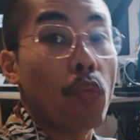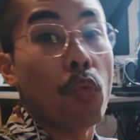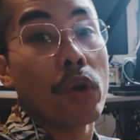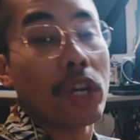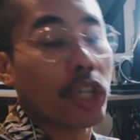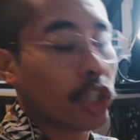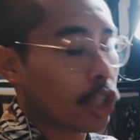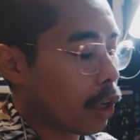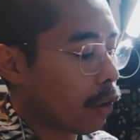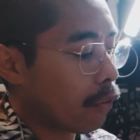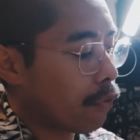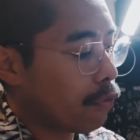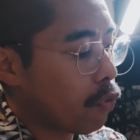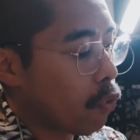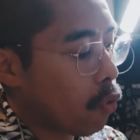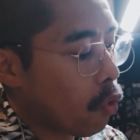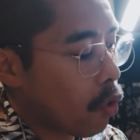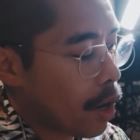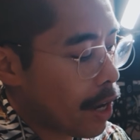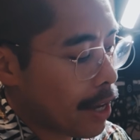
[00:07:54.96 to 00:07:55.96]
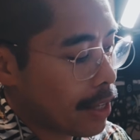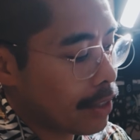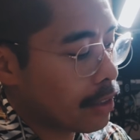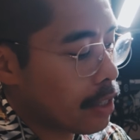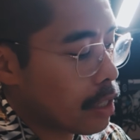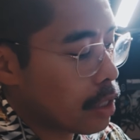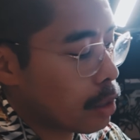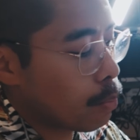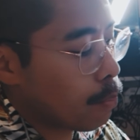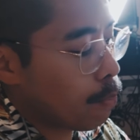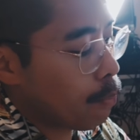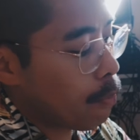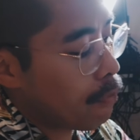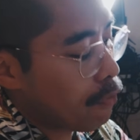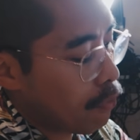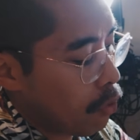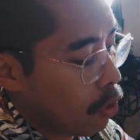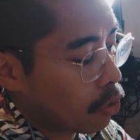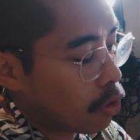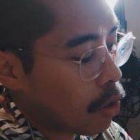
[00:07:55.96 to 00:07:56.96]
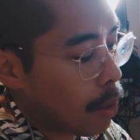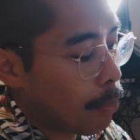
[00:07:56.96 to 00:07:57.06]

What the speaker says: wishing for in this front